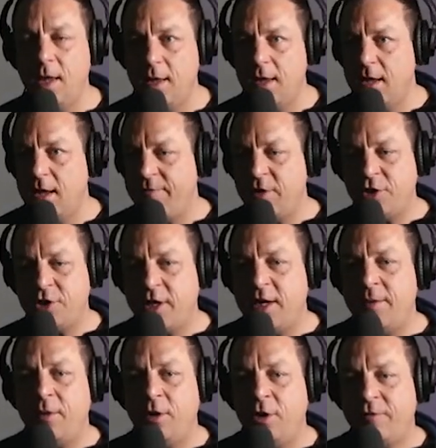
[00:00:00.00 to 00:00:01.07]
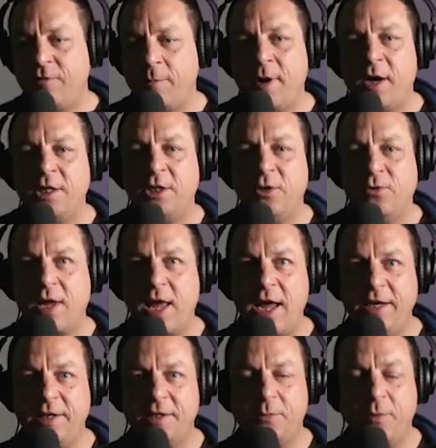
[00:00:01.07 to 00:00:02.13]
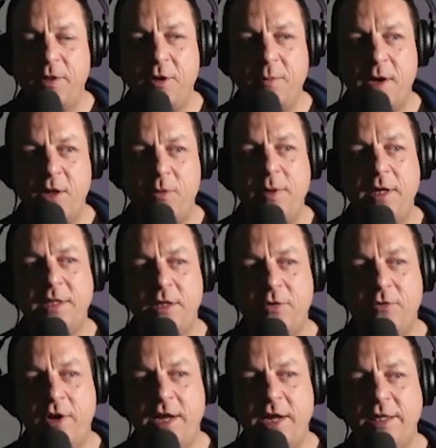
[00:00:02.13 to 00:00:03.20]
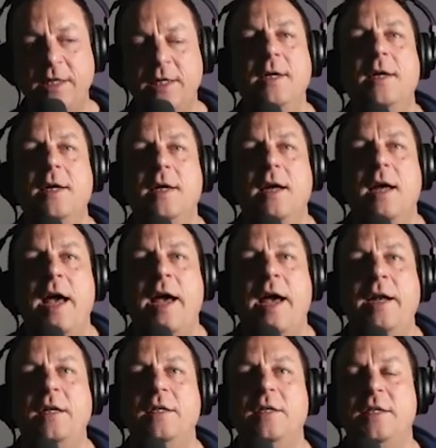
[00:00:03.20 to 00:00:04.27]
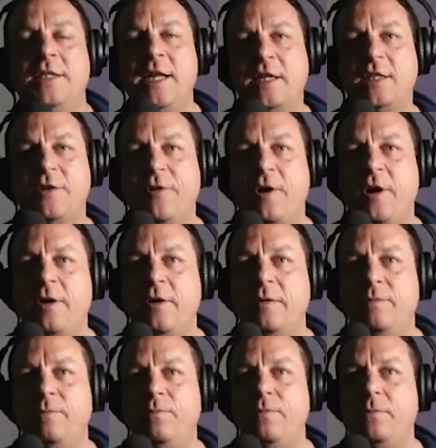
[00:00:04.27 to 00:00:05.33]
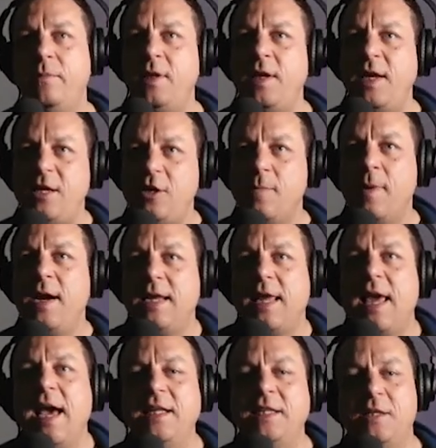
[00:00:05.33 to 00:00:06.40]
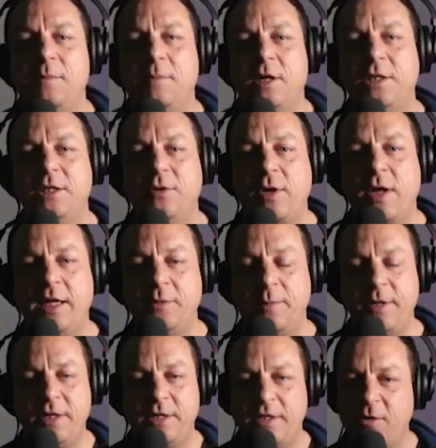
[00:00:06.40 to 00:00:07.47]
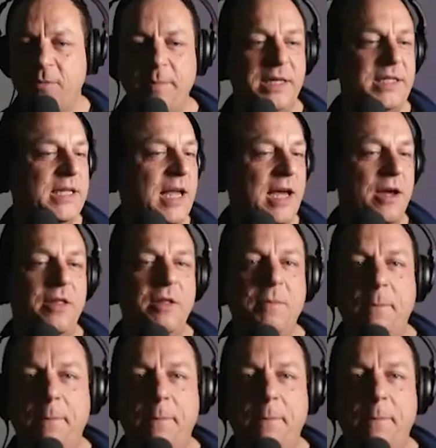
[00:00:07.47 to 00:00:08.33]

If you're trying to look for marginal gains with your mouthpiece and reed and saxophone, you might get some marginal gains, but you're still missing out the